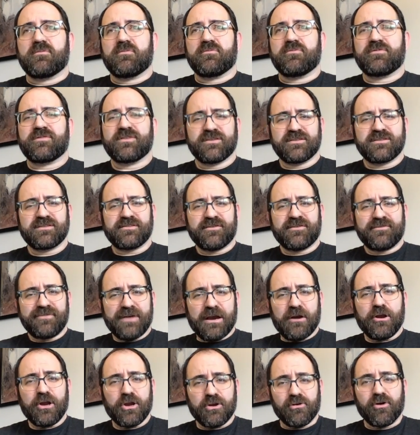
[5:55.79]
This is a
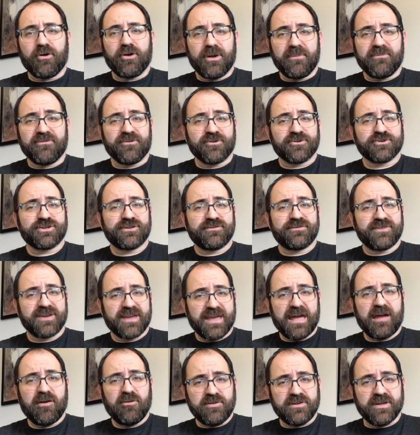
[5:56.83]
very grown-up version of a
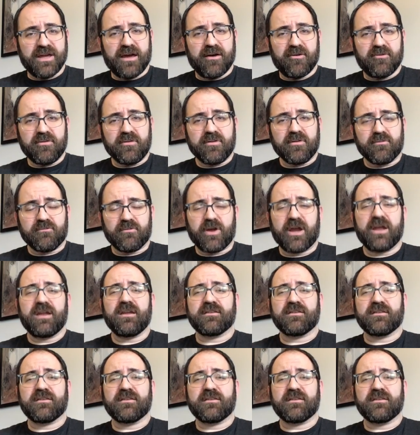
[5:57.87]
countdown, right?